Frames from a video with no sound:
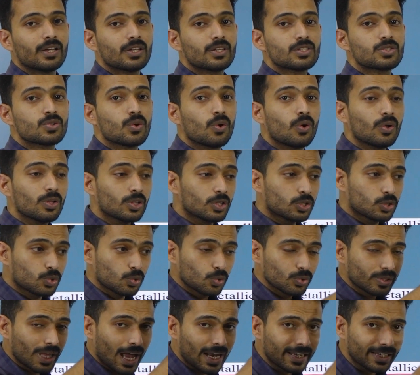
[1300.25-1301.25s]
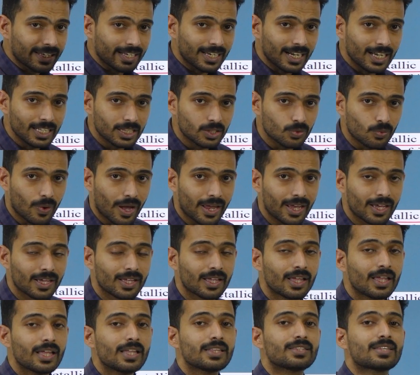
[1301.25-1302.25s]
So through that earth
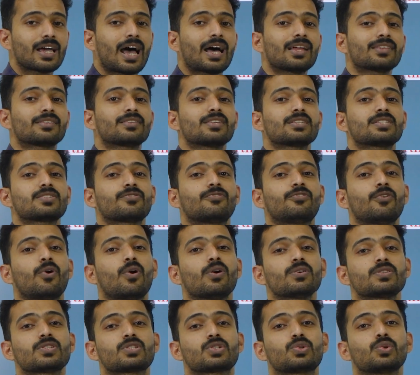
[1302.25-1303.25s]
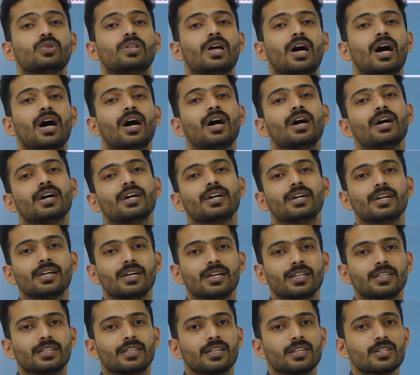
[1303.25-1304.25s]
wire, charges flows to the
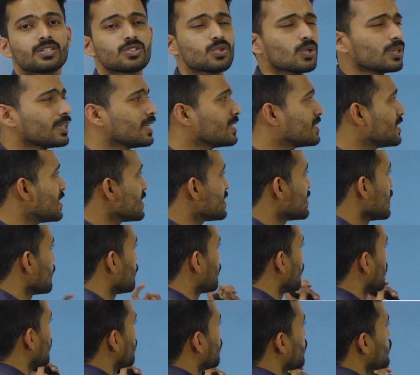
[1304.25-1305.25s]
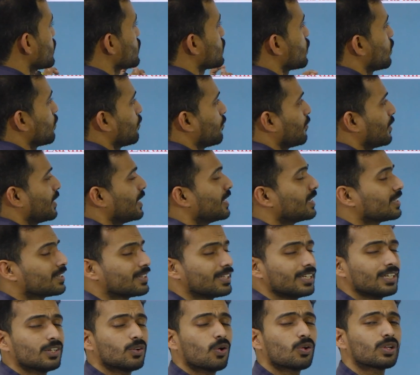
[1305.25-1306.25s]
earth. So this is the purpose of
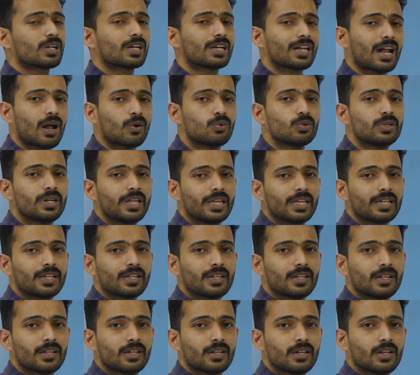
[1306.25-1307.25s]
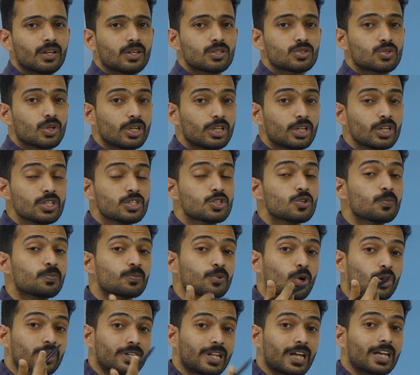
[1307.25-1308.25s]
earthing or grounding. So it is to
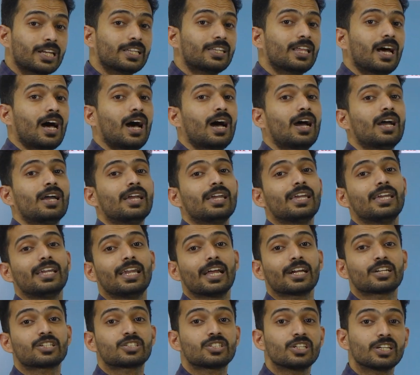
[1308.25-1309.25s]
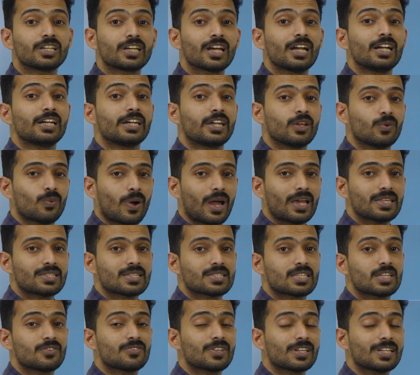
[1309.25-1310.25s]
protect the electrical
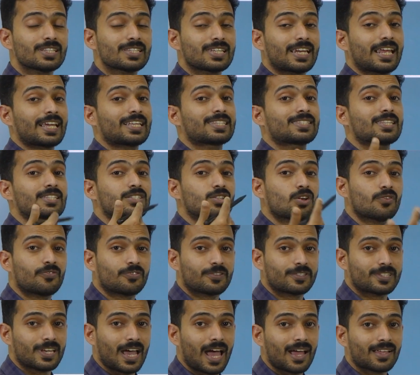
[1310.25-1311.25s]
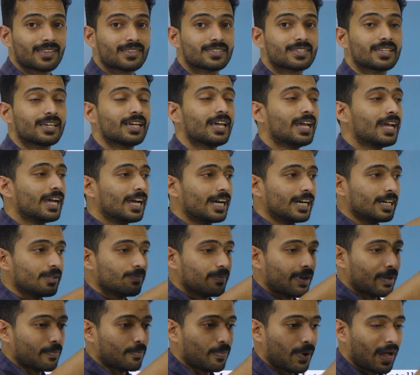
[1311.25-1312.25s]
devices. If there is an excess of charge, it
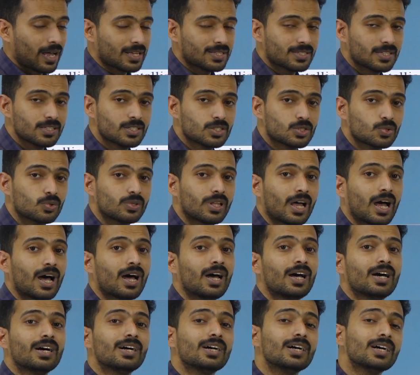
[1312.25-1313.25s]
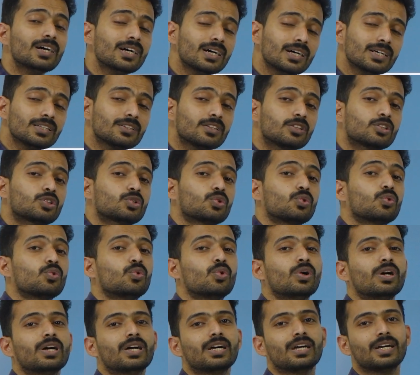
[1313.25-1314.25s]
may passes to the earth
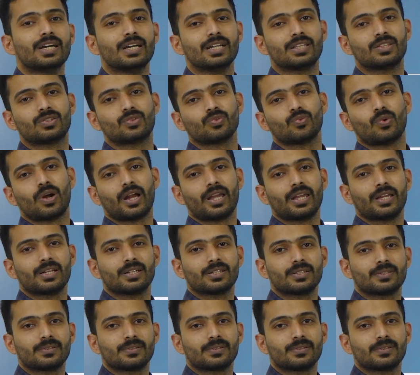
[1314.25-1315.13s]
through earth wire.